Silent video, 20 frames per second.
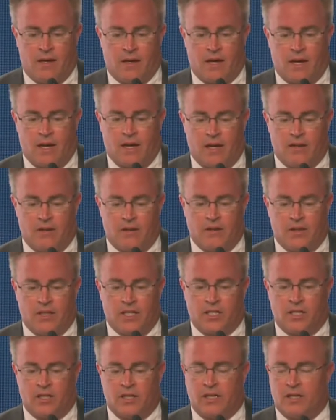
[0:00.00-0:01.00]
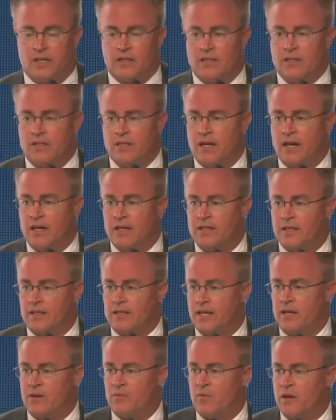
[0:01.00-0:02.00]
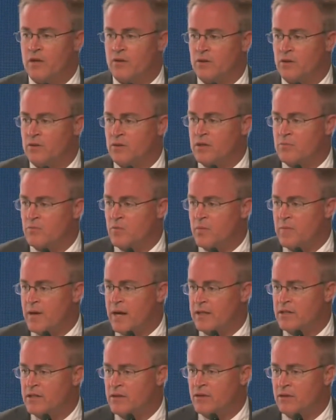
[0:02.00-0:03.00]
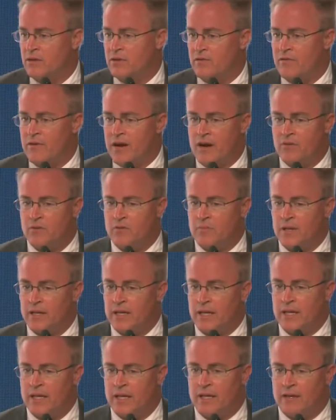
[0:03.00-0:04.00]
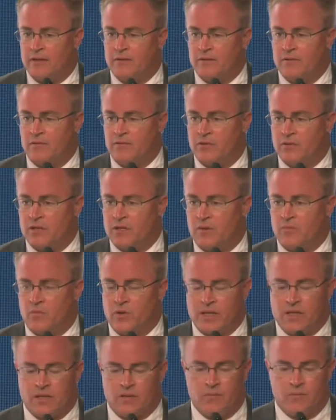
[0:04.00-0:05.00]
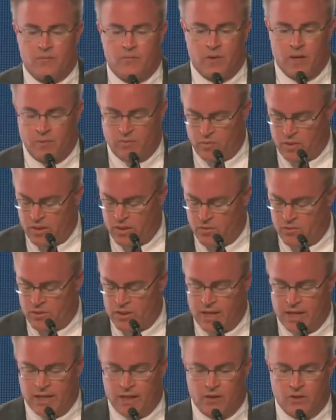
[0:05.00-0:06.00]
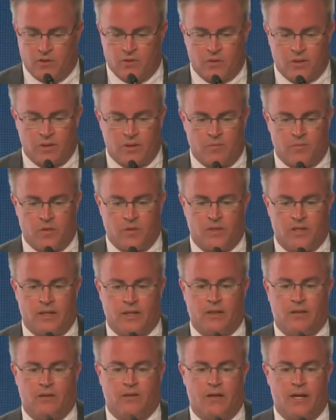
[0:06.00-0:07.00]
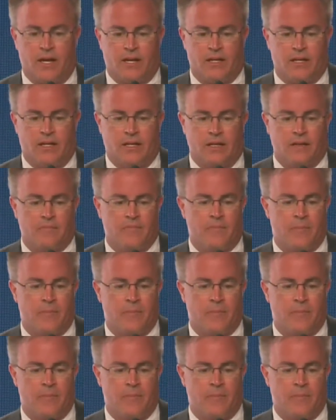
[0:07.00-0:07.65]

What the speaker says: And the lesion can dictate whether it looks more bacterial or viral, but again, for some reason, maybe we don't diagnose the particular entity.